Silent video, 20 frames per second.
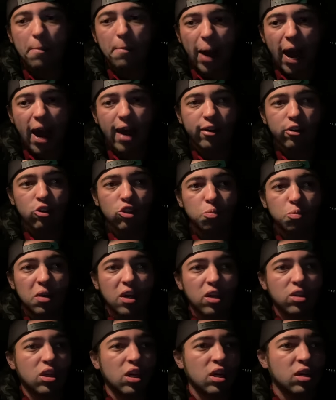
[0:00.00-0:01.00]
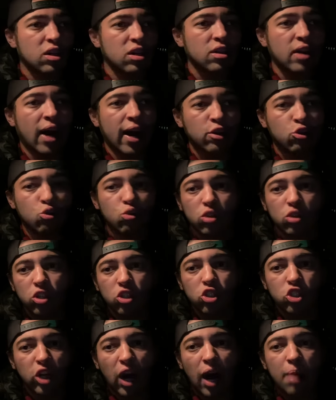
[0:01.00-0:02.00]
Packers because he did not do a good
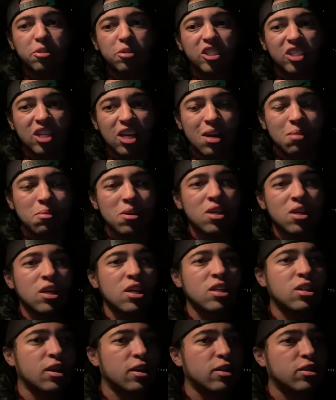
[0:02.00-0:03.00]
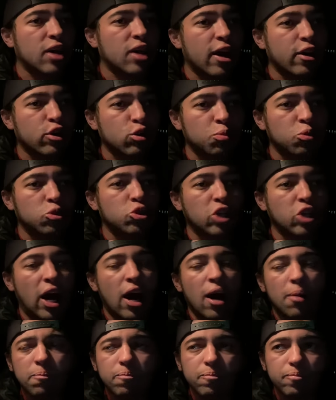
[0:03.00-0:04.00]
job scheming. He did a terrible job.